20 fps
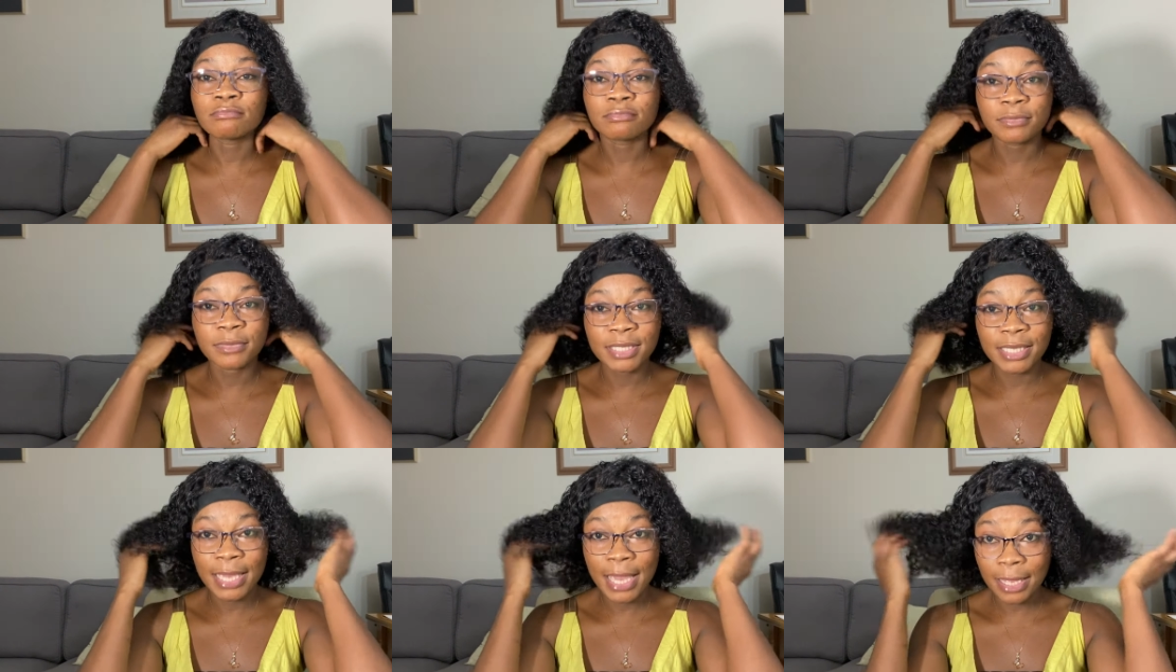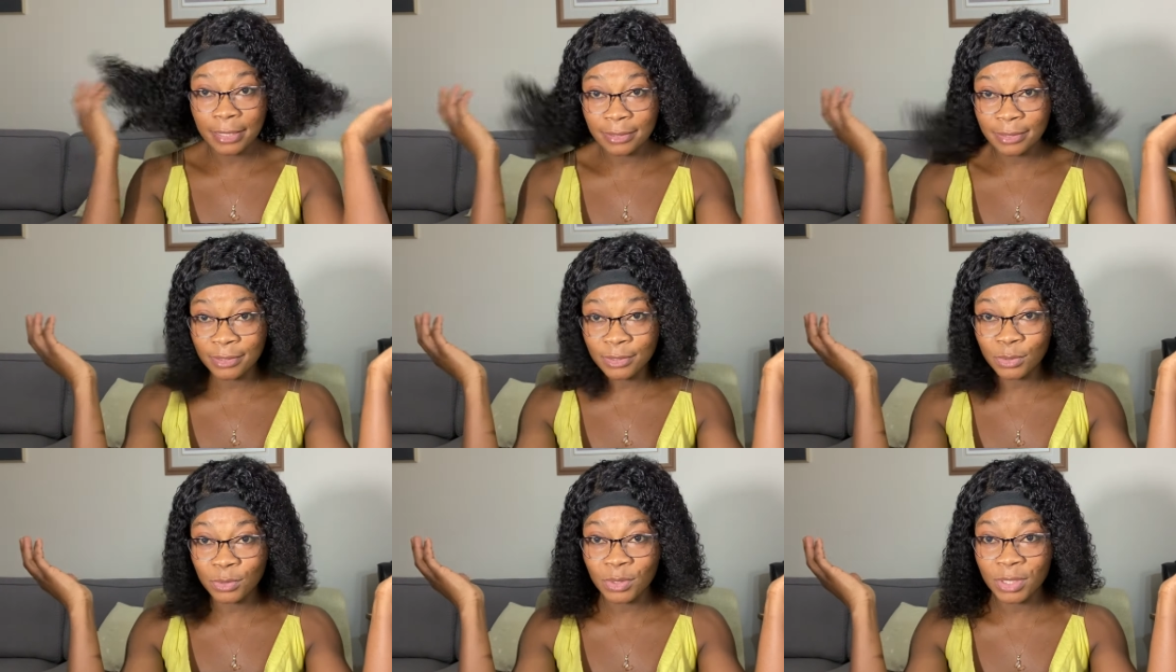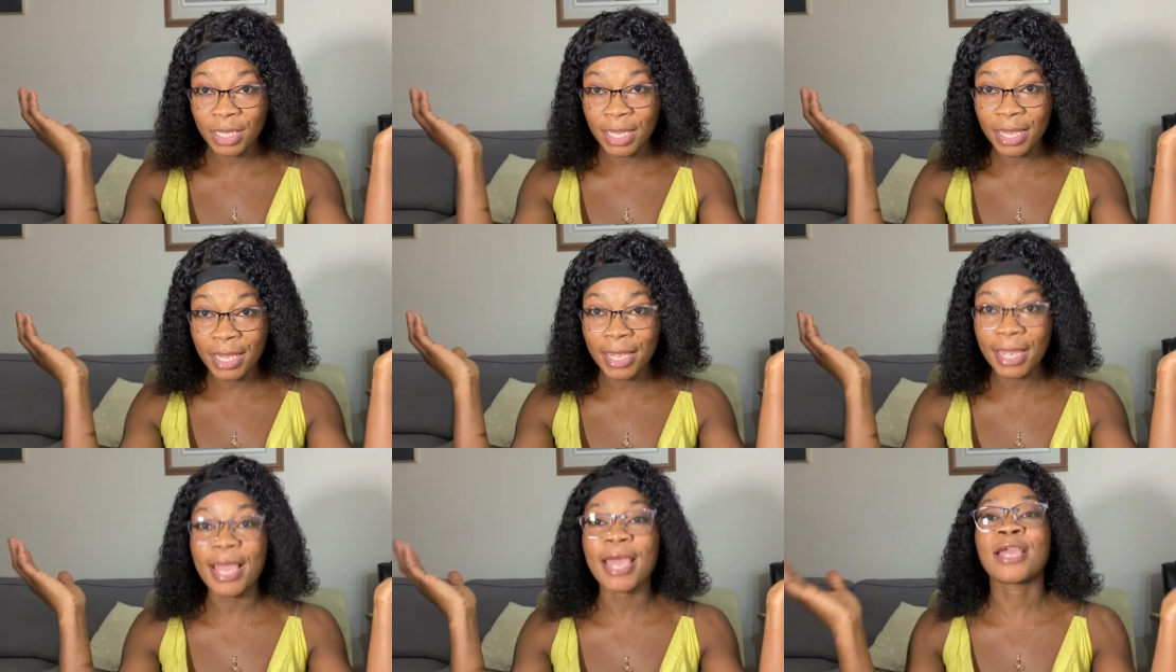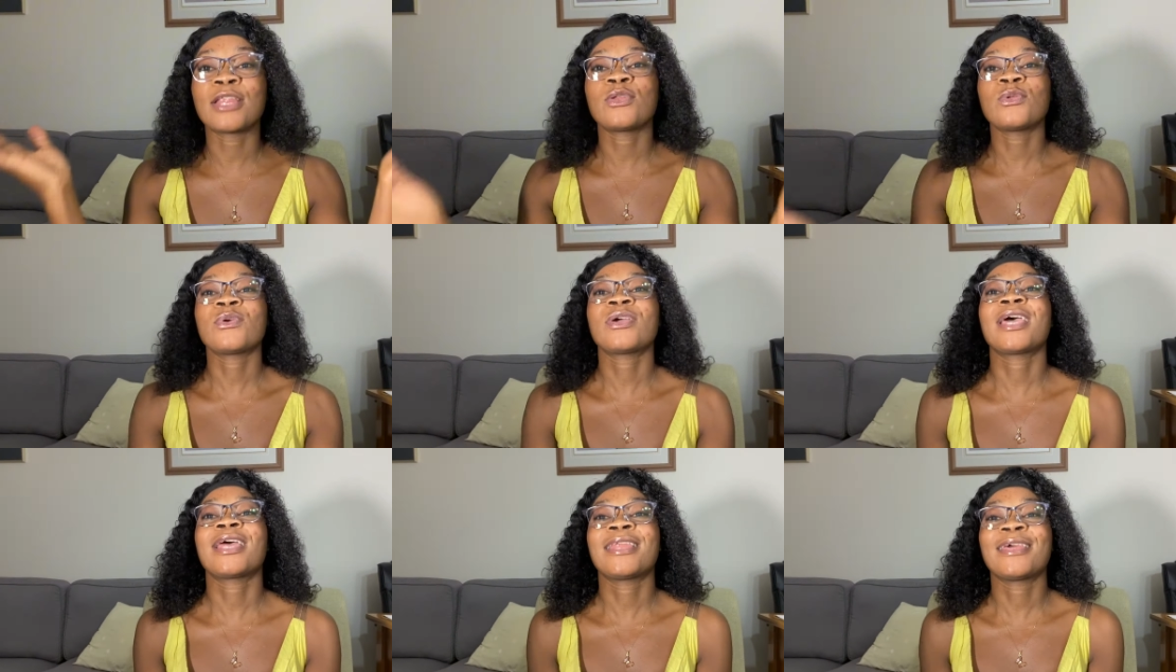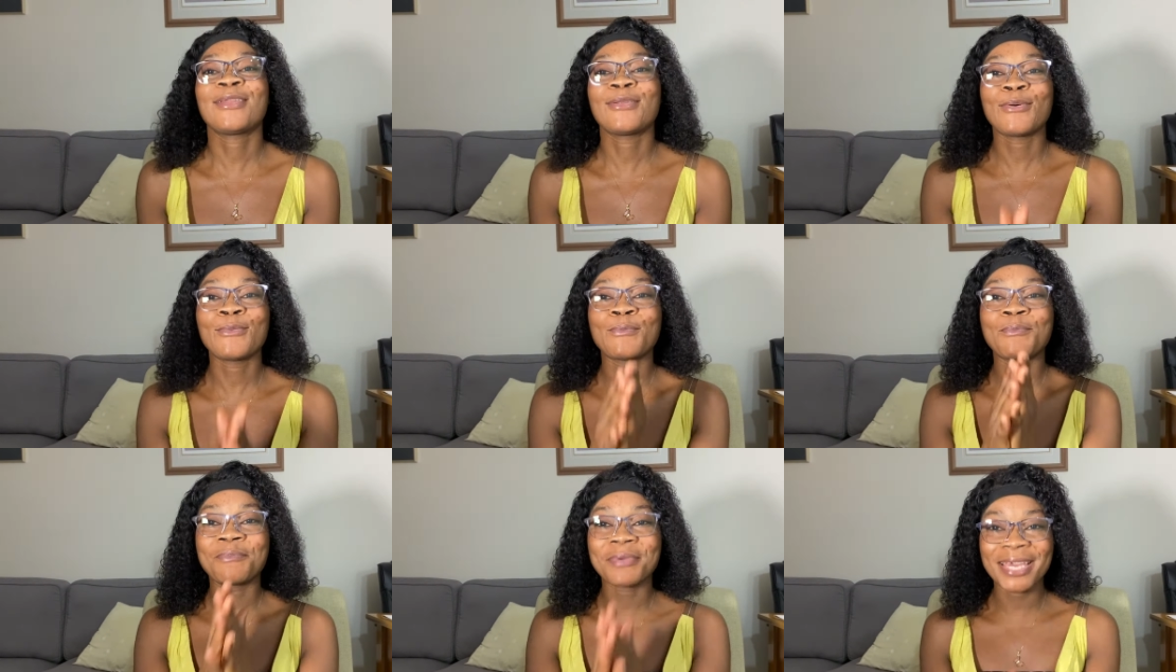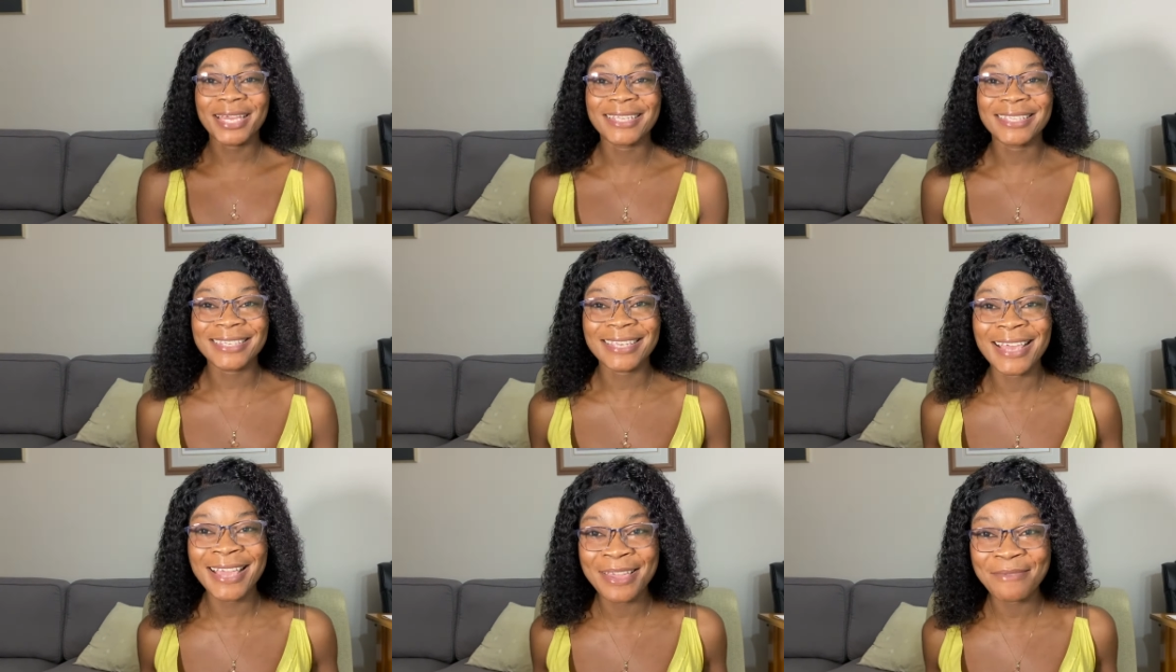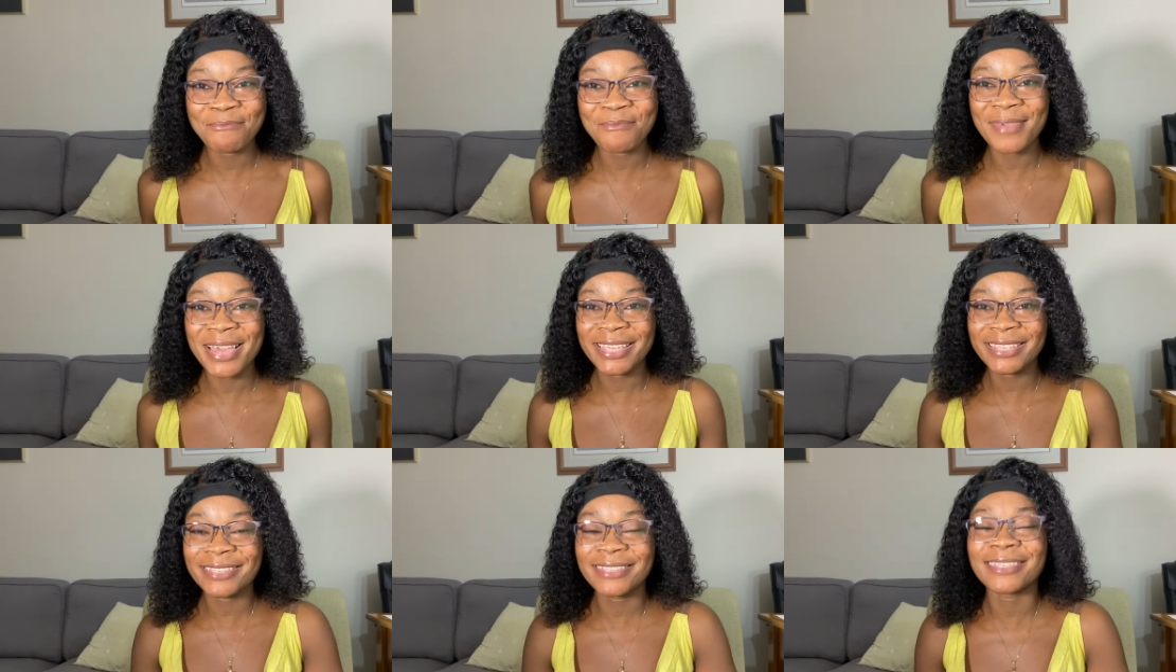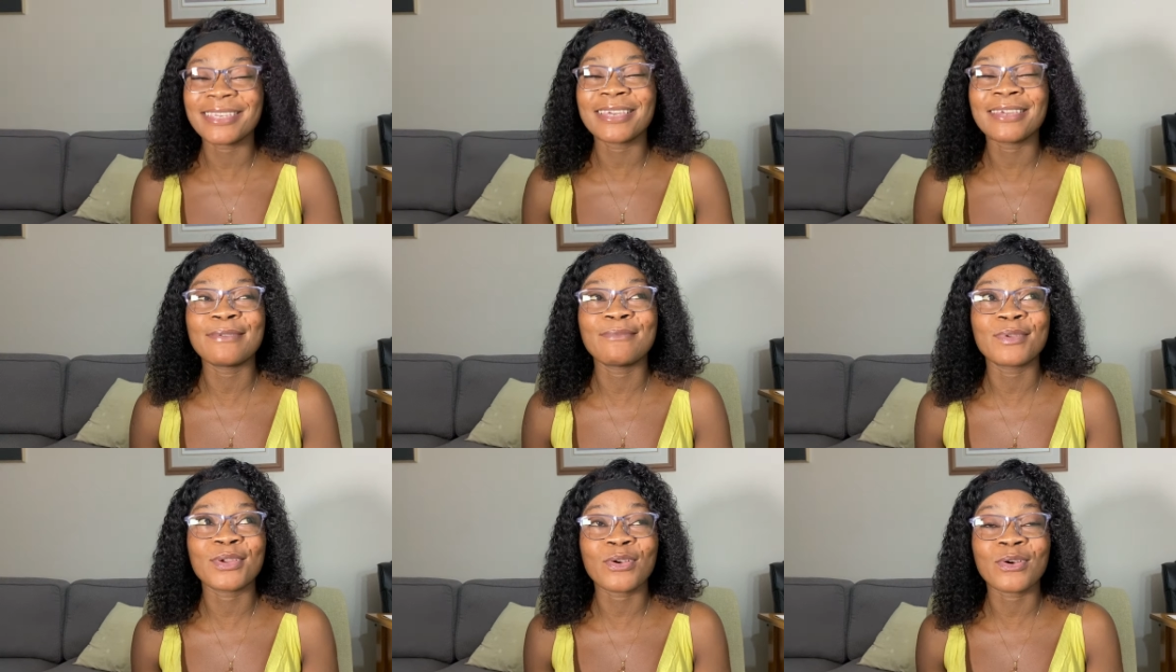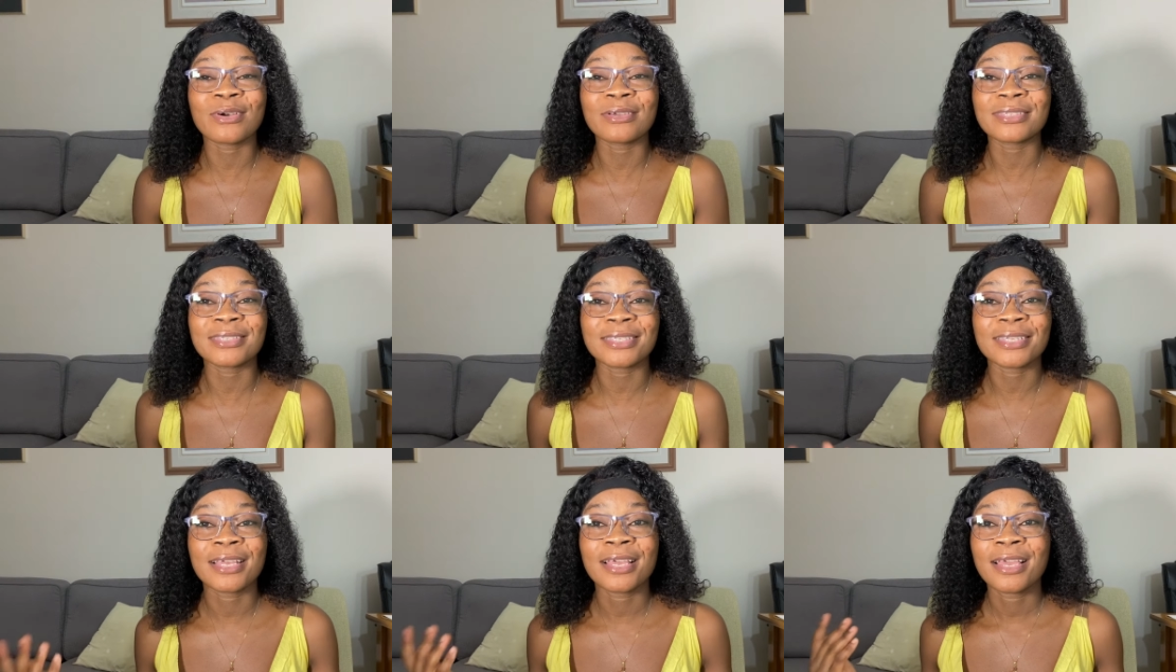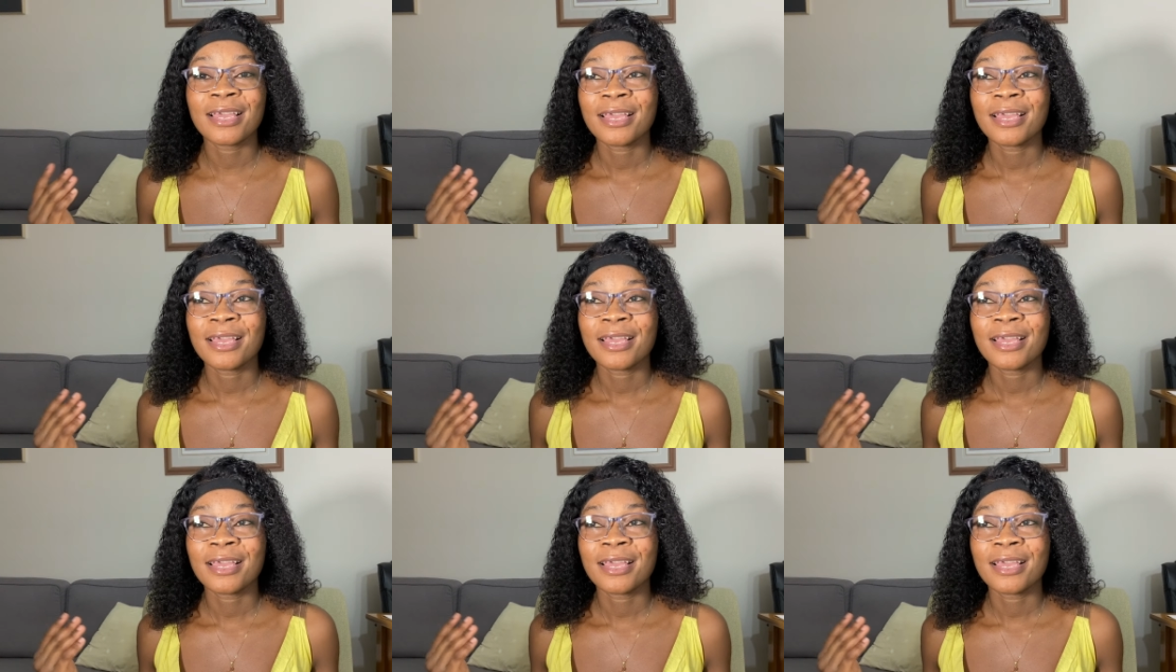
yes, today I look a little bit messy because